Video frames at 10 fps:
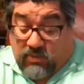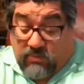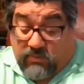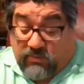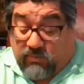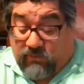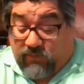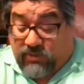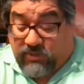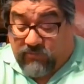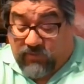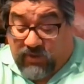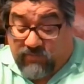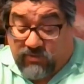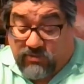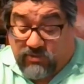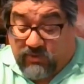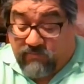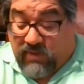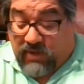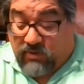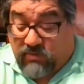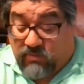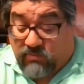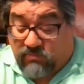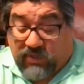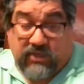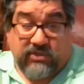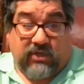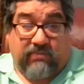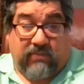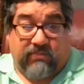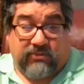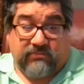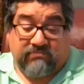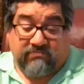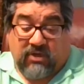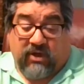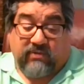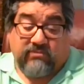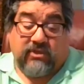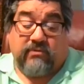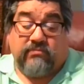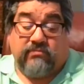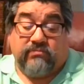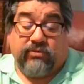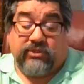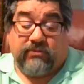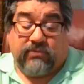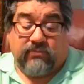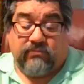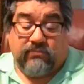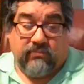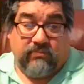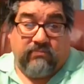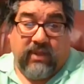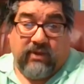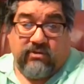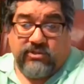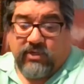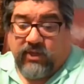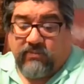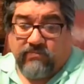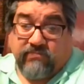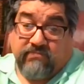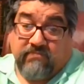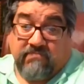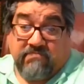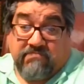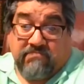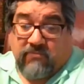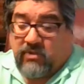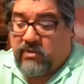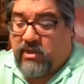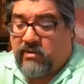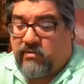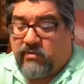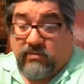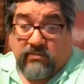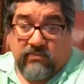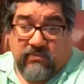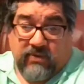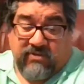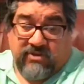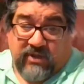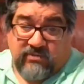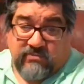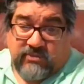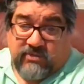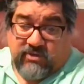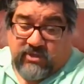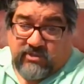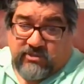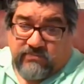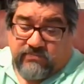with the refreshing flavors of mango and chili peppers. All right, so pretty simple. Mango and chili. Eh, give it a shot. See what it is.